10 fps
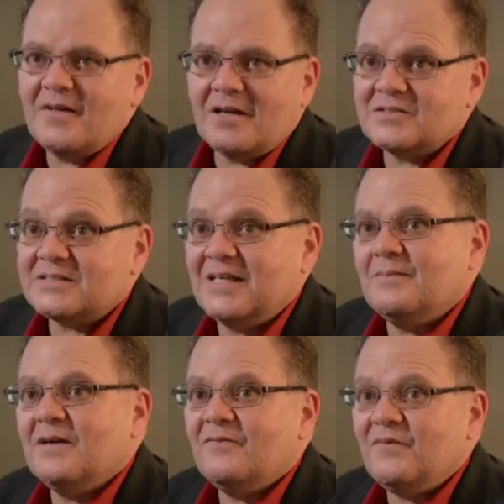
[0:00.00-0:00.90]
then I'll
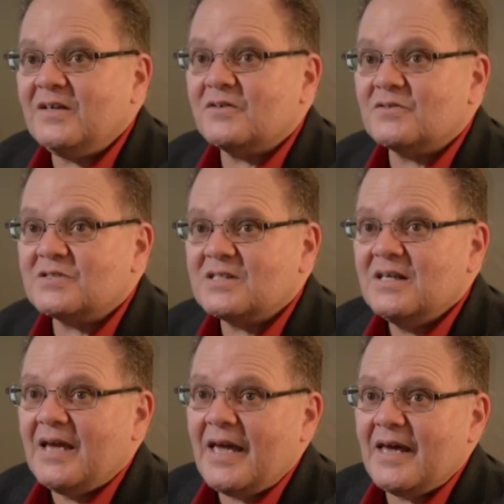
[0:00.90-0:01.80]
snap my fingers
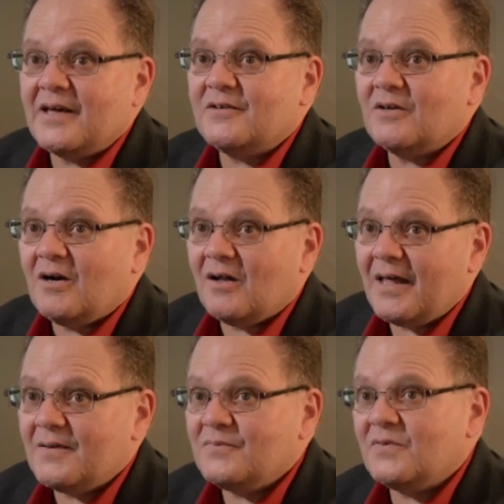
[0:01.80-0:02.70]
and I'll
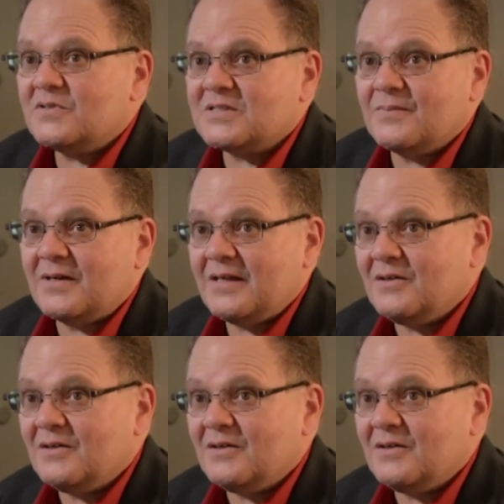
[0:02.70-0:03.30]
have somebody